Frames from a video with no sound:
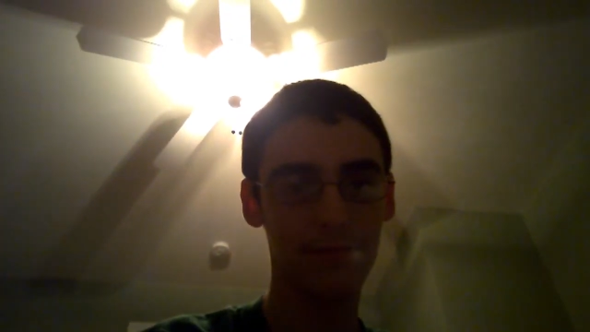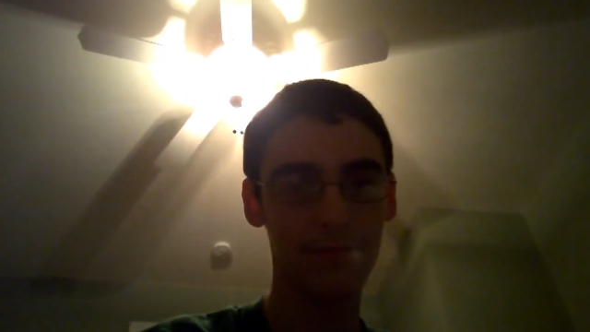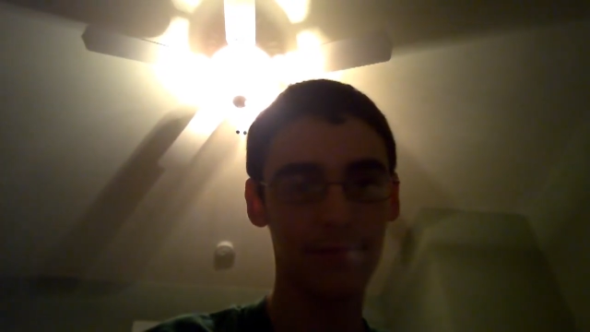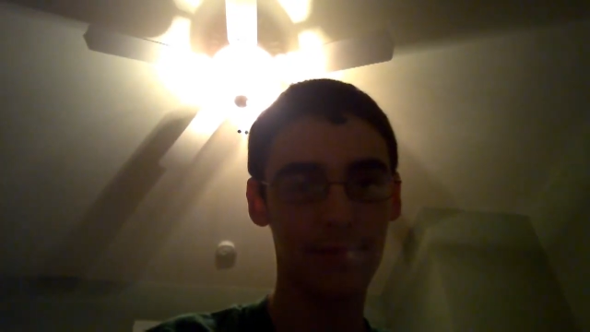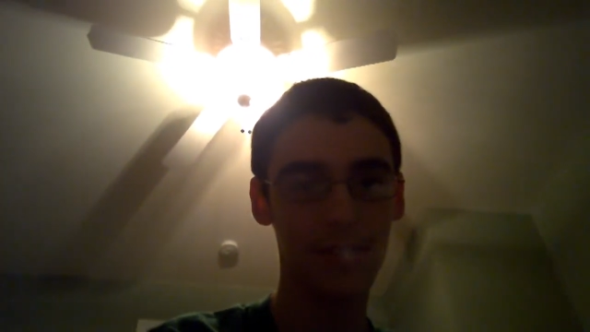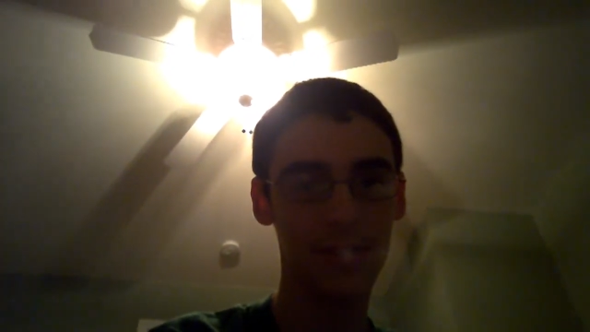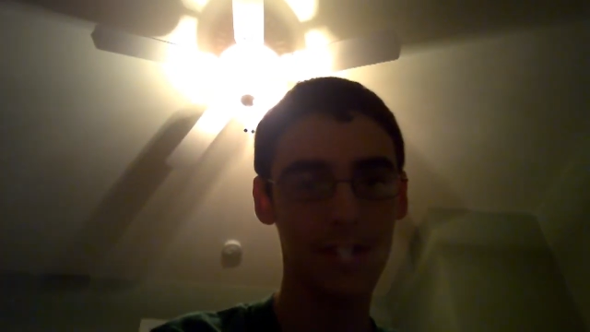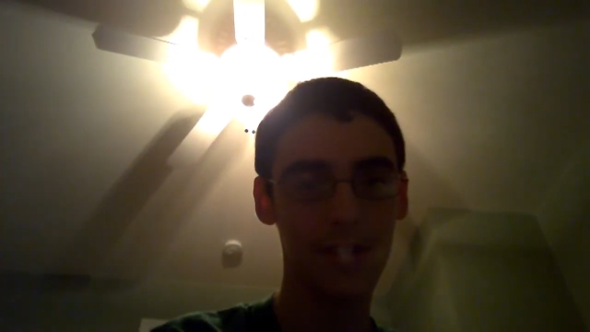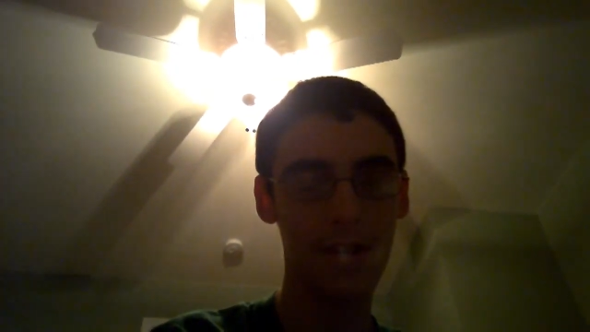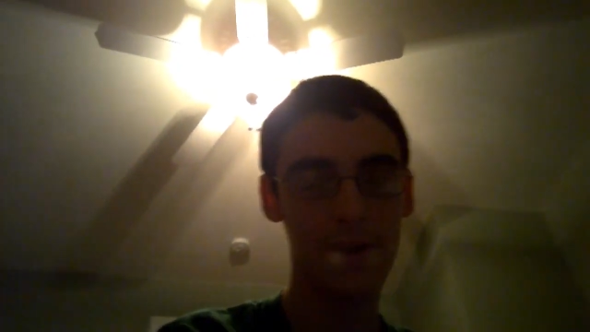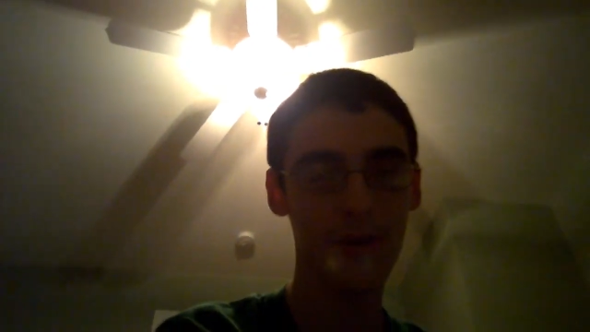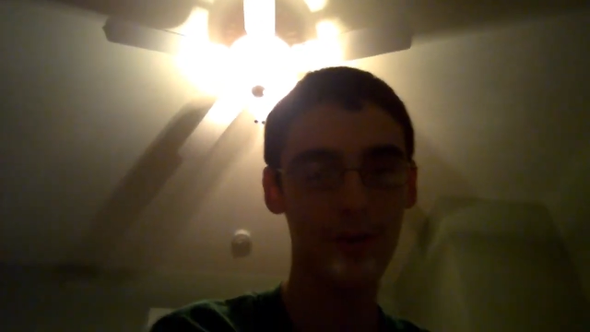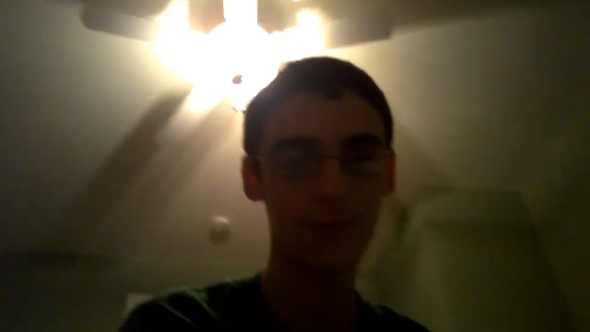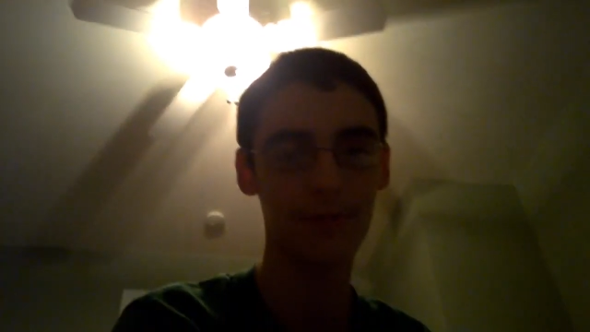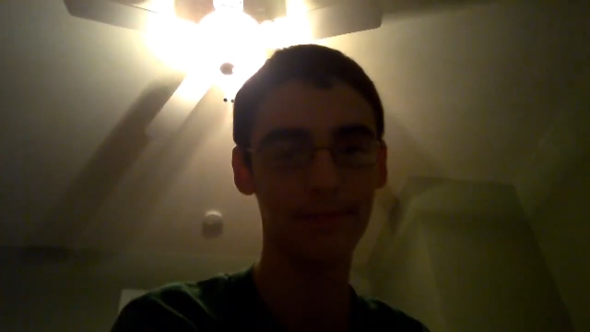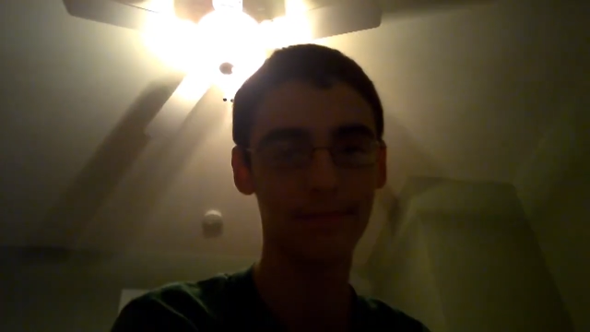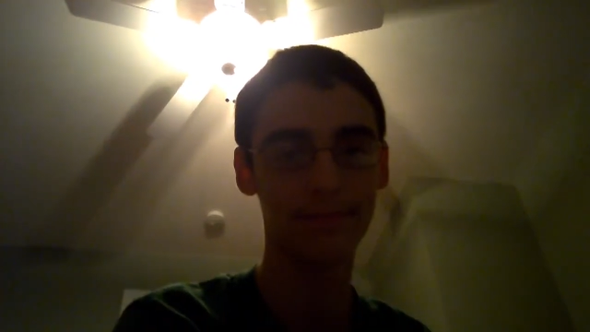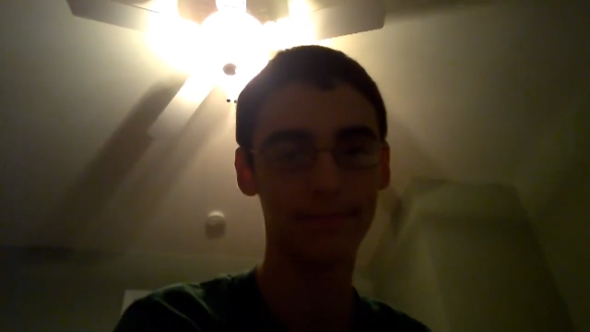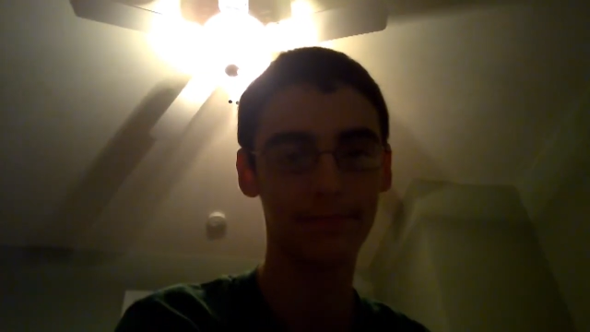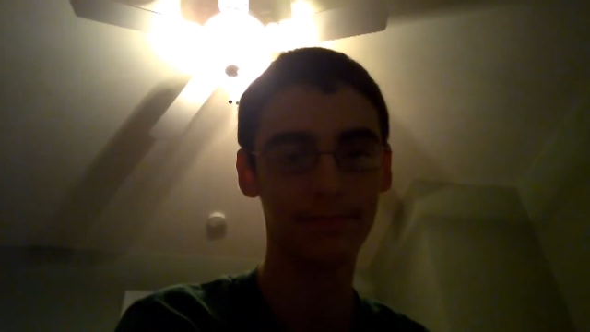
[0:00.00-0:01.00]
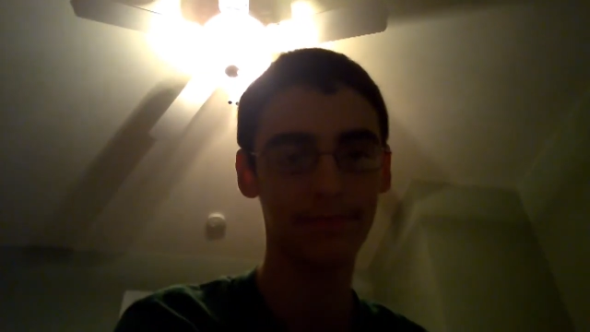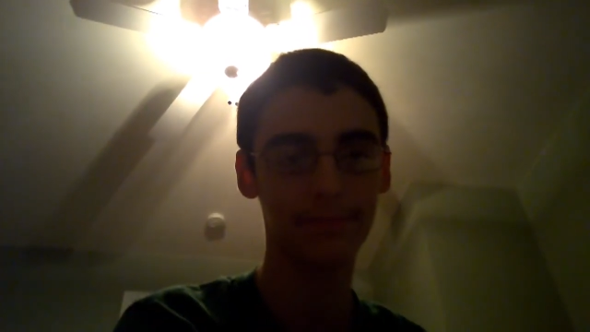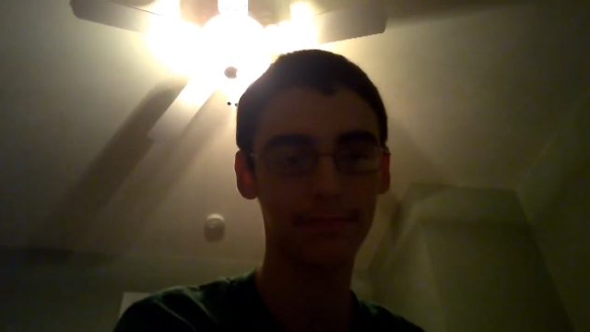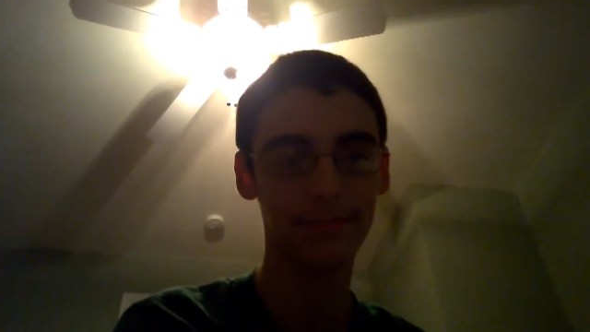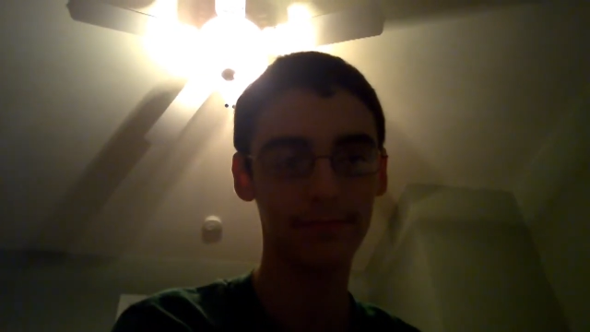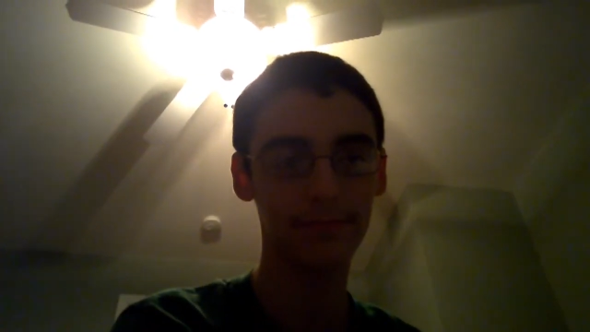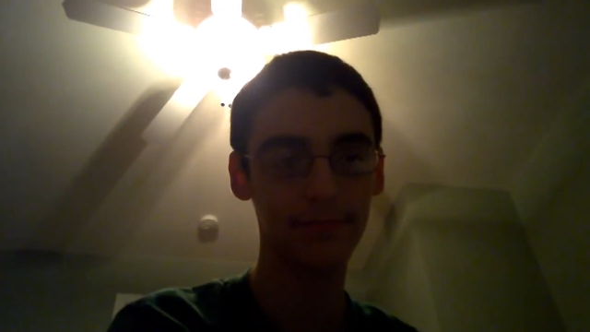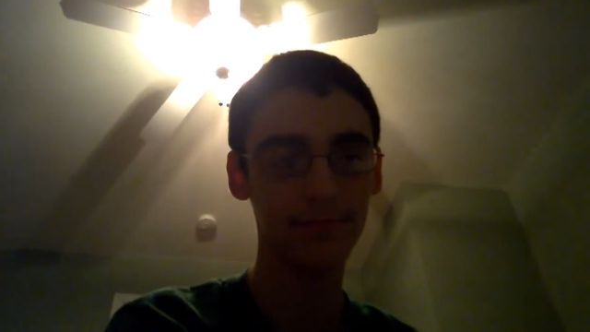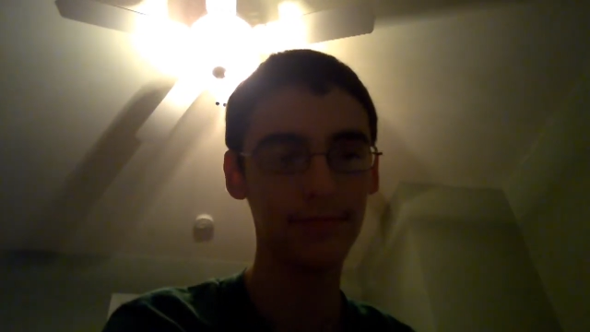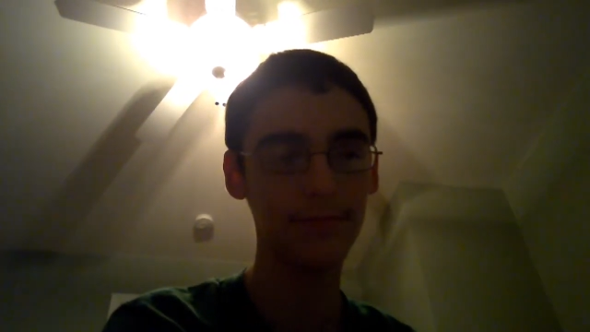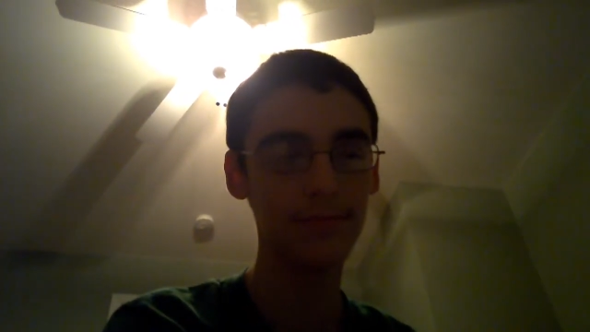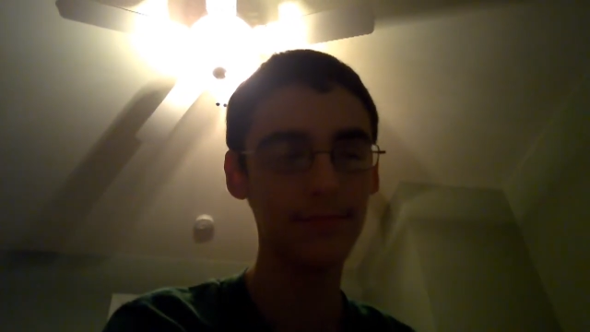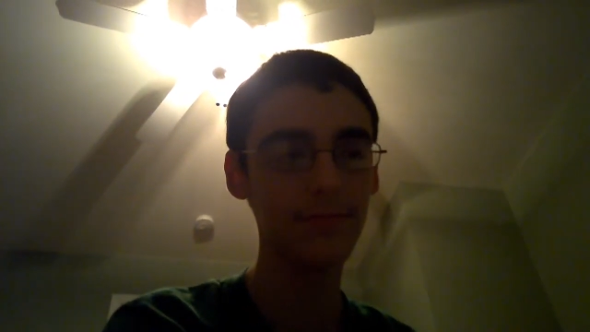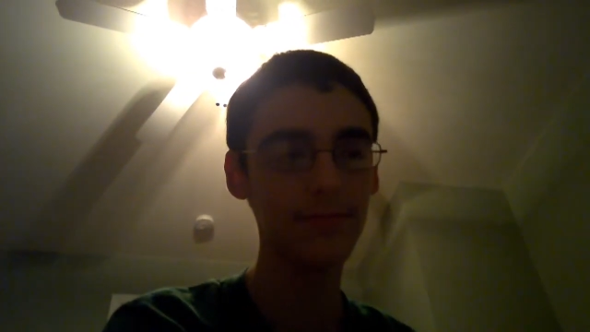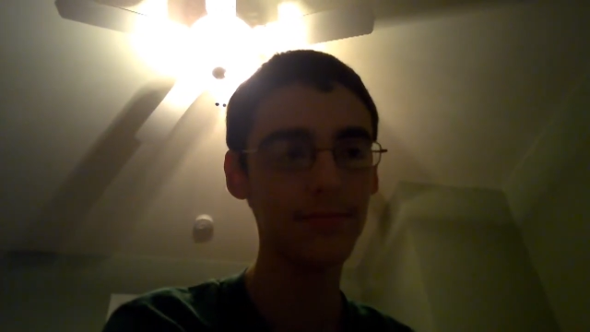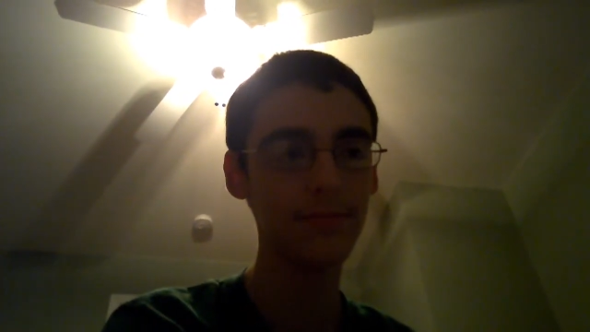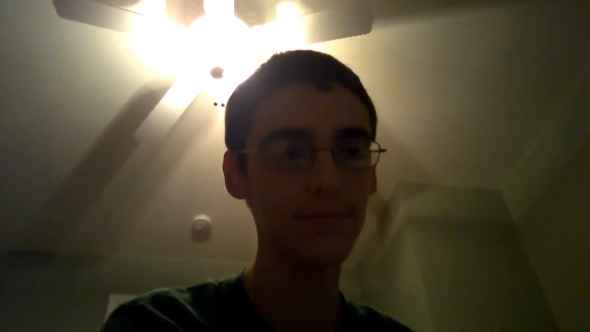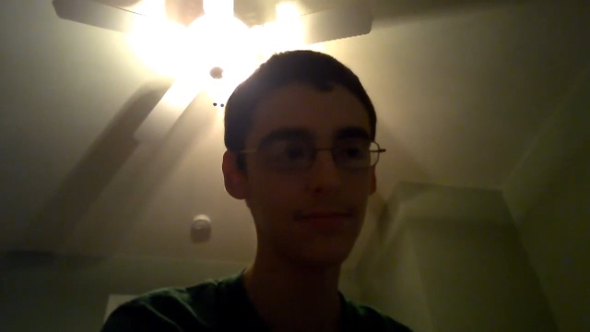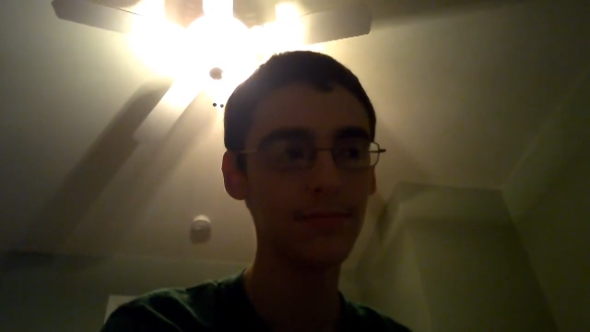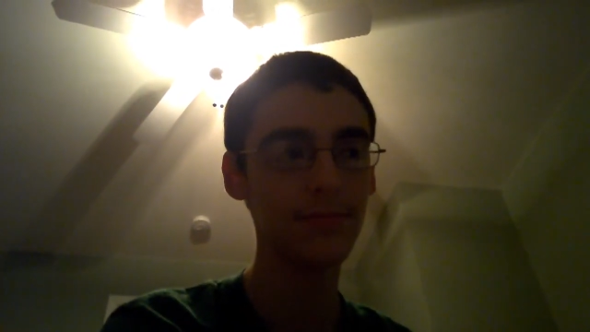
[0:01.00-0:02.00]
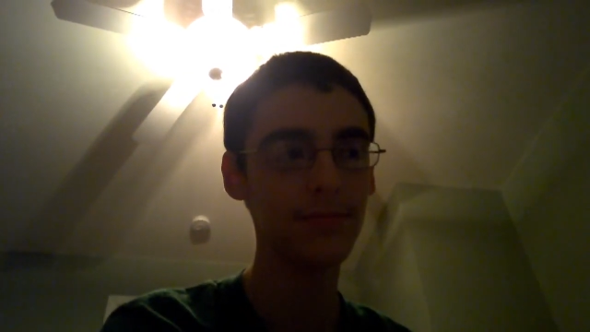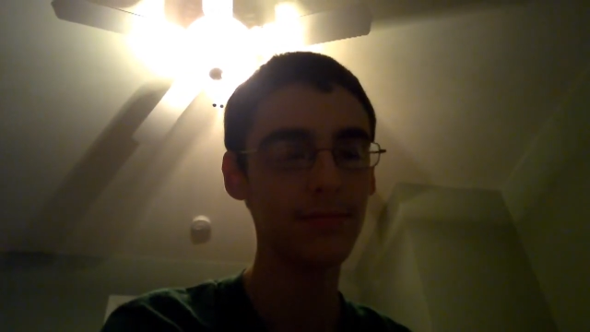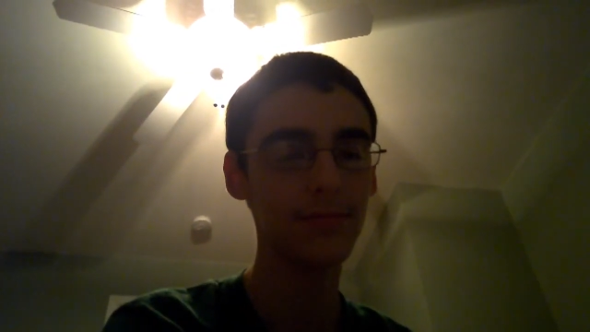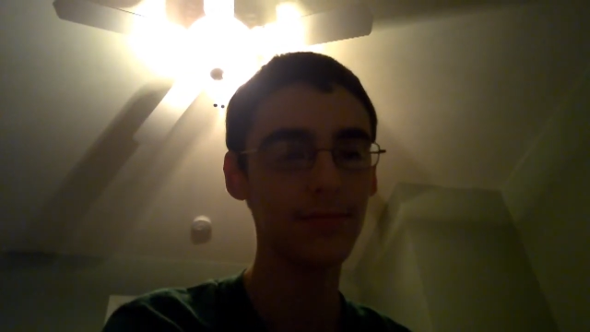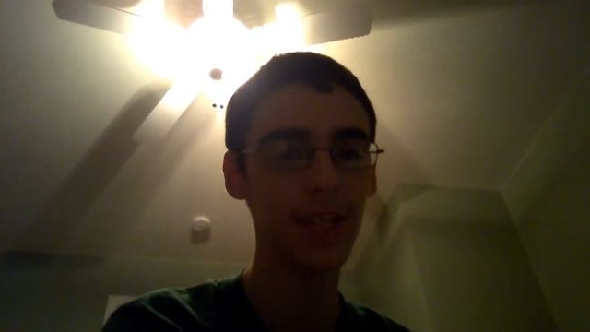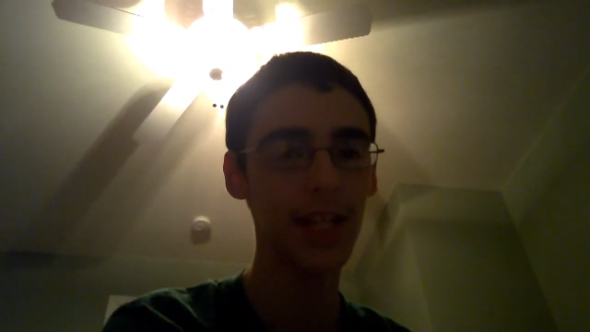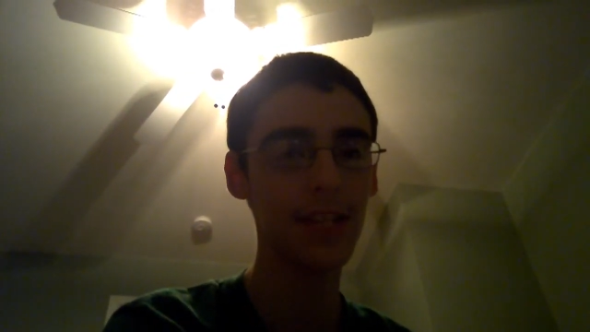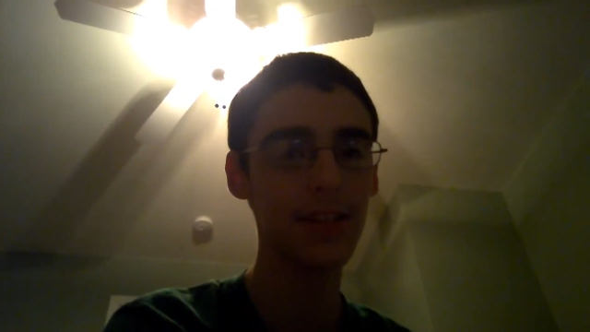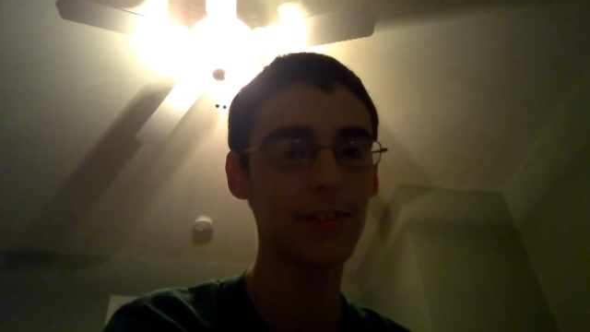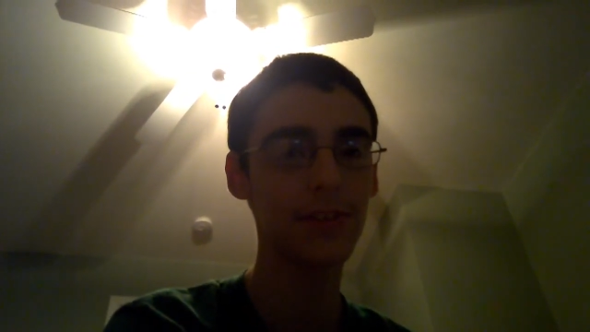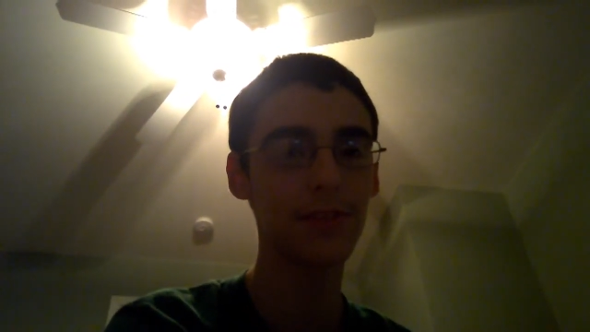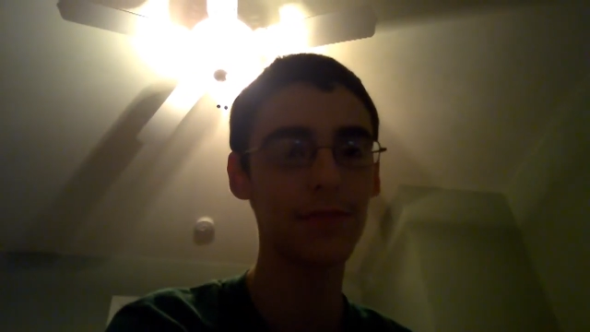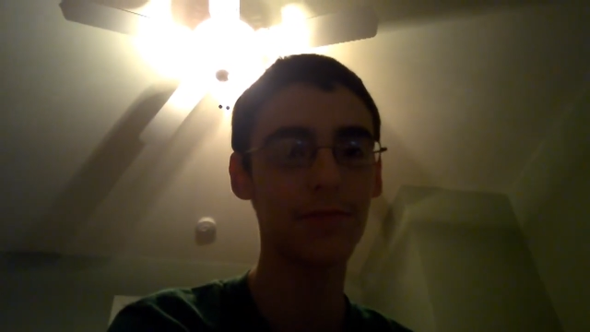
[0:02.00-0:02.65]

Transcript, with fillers: So, thanks